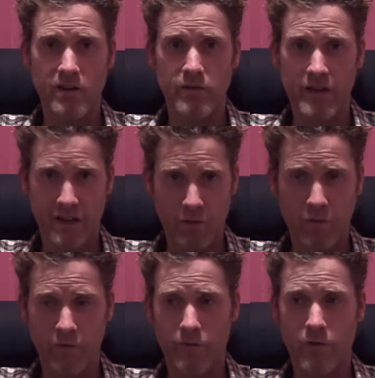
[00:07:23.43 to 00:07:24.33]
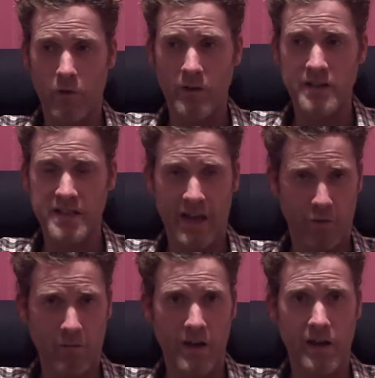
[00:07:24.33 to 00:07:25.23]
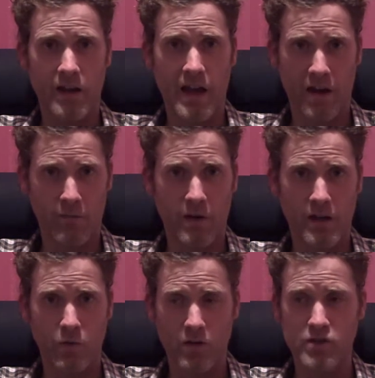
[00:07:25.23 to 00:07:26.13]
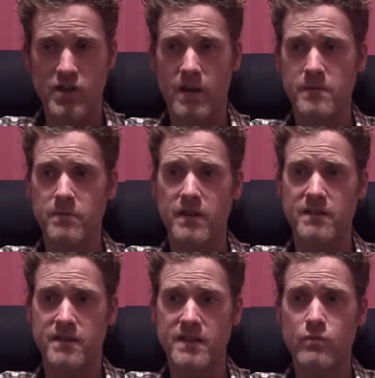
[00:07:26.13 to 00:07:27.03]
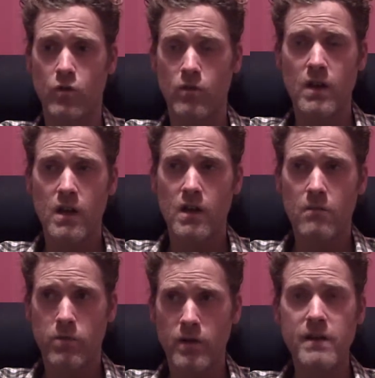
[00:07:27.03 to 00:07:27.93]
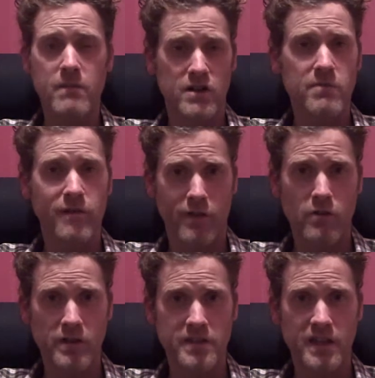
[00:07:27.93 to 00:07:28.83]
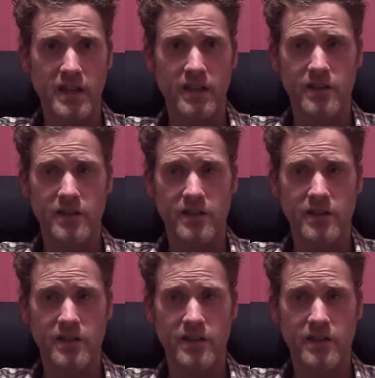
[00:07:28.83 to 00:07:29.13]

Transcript: you've had to have already sat one of my out-of-body workshops because this will pretty much be focusing,